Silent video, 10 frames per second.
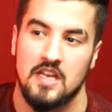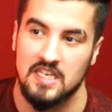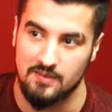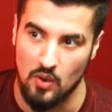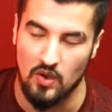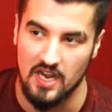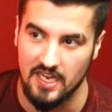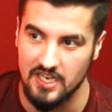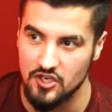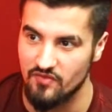Spoken
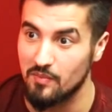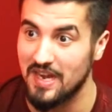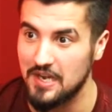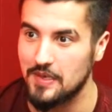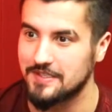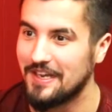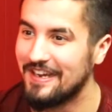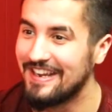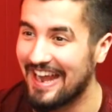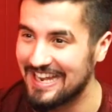like an introvert, but anyways.
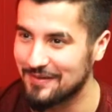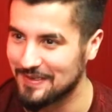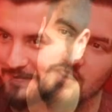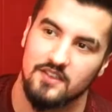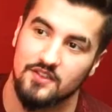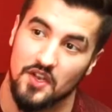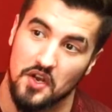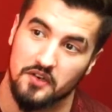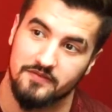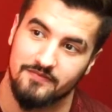Anyways.
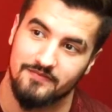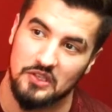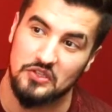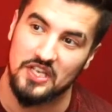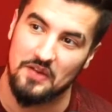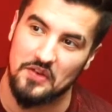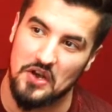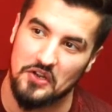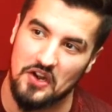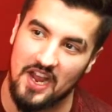So, you saved
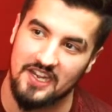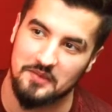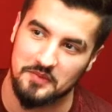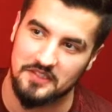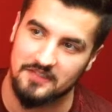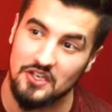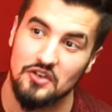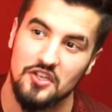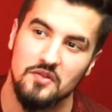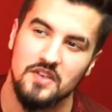all your items till
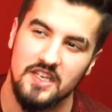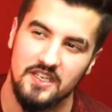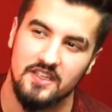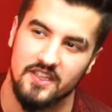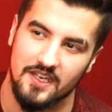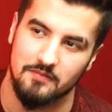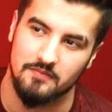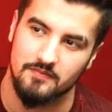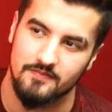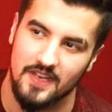you needed them,
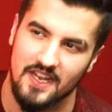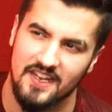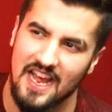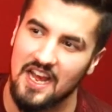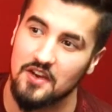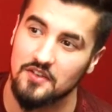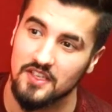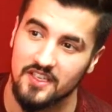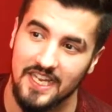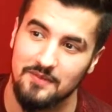and now
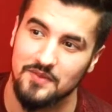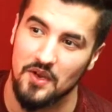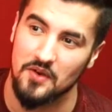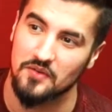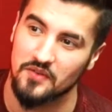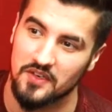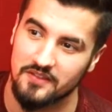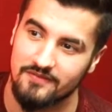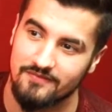the game's over.